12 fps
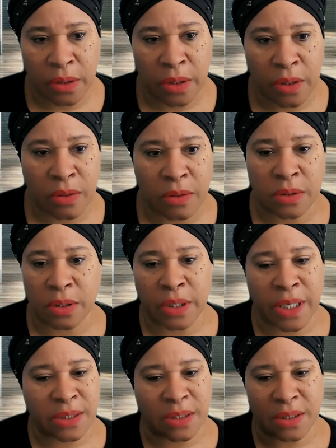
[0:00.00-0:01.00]
He goes,
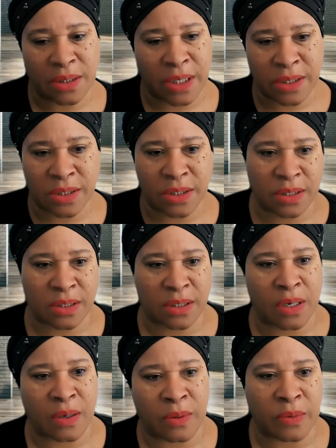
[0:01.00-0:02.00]
let's just
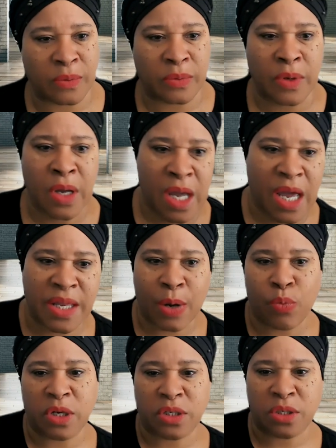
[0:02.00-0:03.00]
go. And
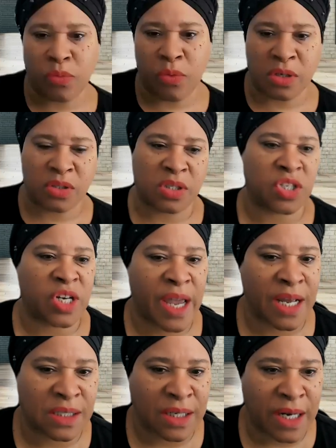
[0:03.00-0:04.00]
they went towards the
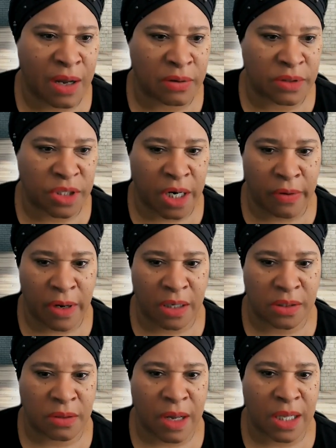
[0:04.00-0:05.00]
jazz lounge
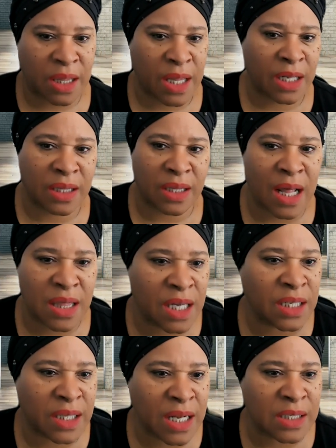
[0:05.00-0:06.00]
area. So I
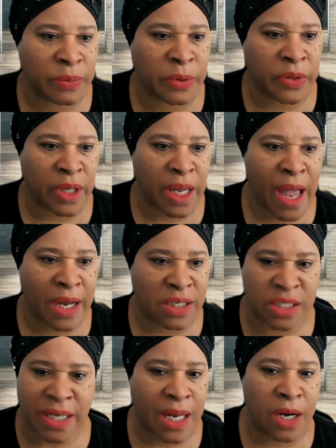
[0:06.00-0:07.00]
think that's where they actually,
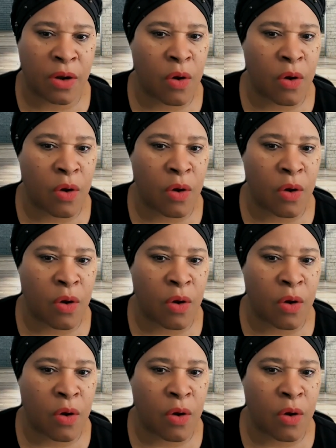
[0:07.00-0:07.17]
because they